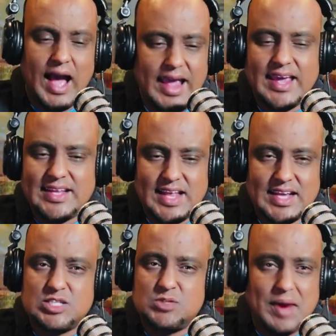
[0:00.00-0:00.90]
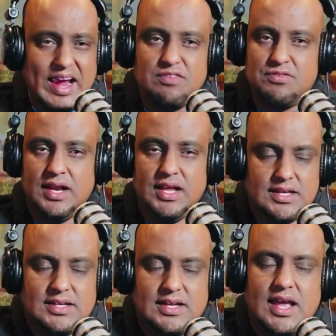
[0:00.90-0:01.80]
I get that spidey feeling.
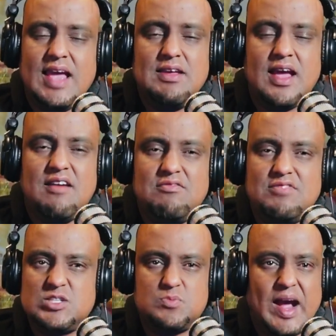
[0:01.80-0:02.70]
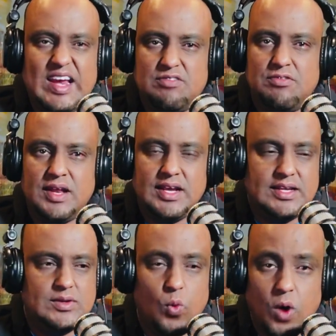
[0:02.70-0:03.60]
And I have this spidey
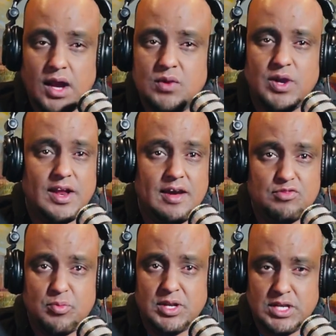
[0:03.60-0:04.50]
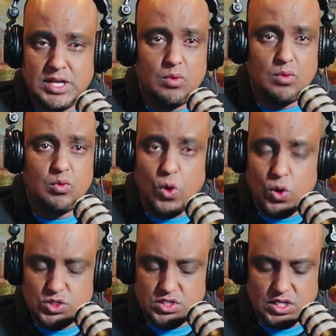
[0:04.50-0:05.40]
feeling. One, we're going to have to be dealing with
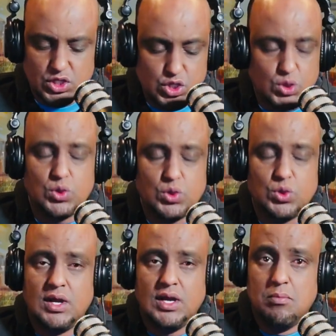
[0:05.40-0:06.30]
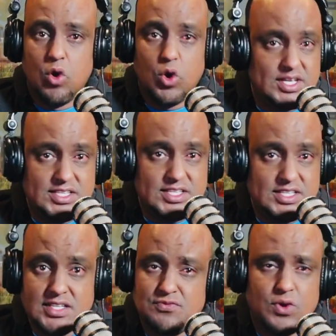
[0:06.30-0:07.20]
wars. Two, more
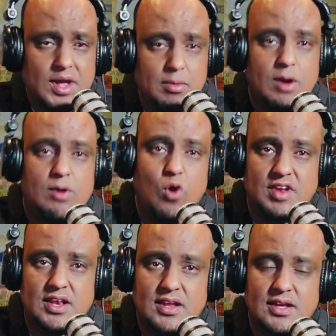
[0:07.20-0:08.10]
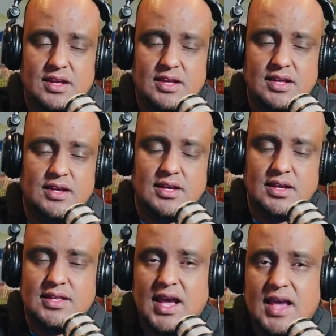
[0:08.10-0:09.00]
diseases. Forget about COVID.
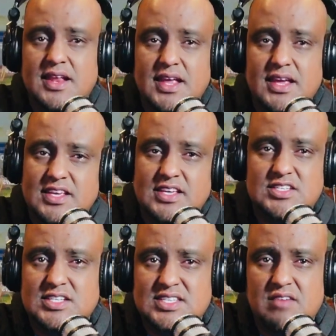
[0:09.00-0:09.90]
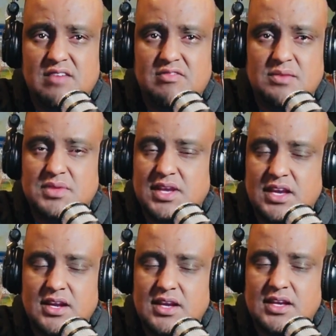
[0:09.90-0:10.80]
The other day, they just discovered something
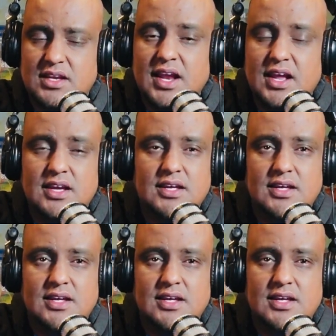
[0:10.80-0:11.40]
here in China